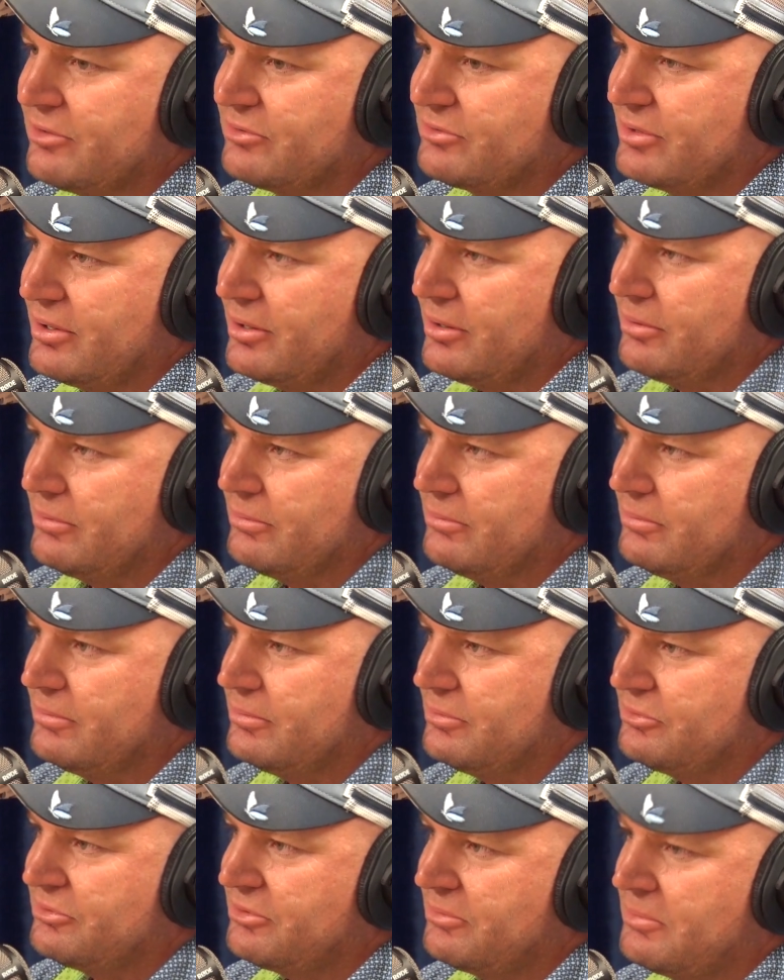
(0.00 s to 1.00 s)
So
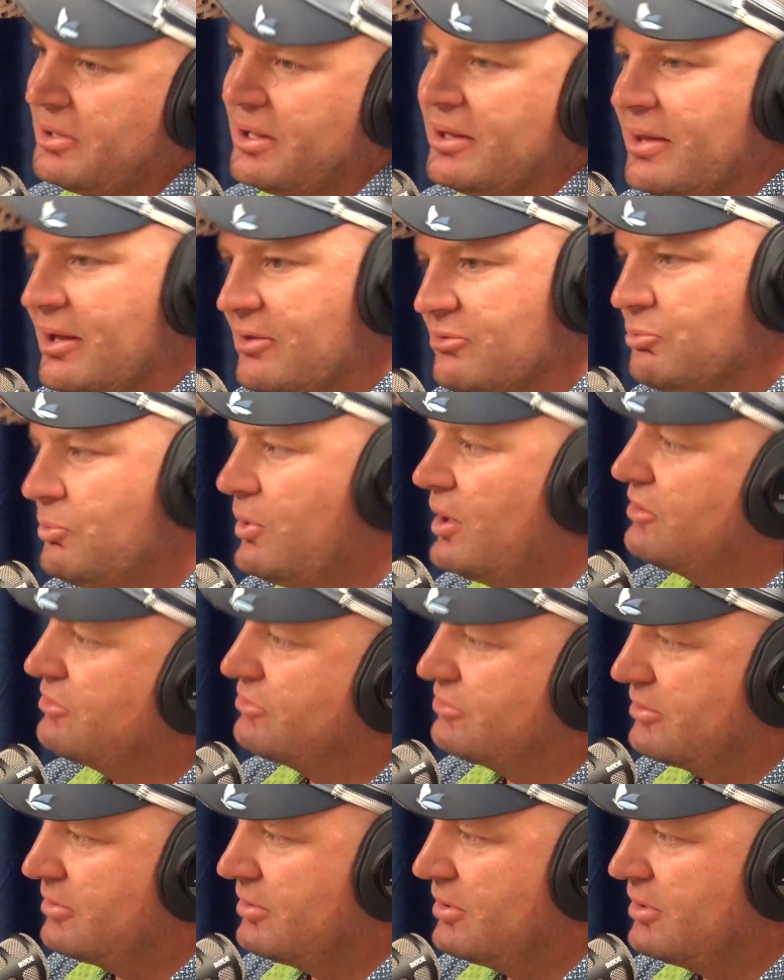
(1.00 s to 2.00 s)
to me, that's wasted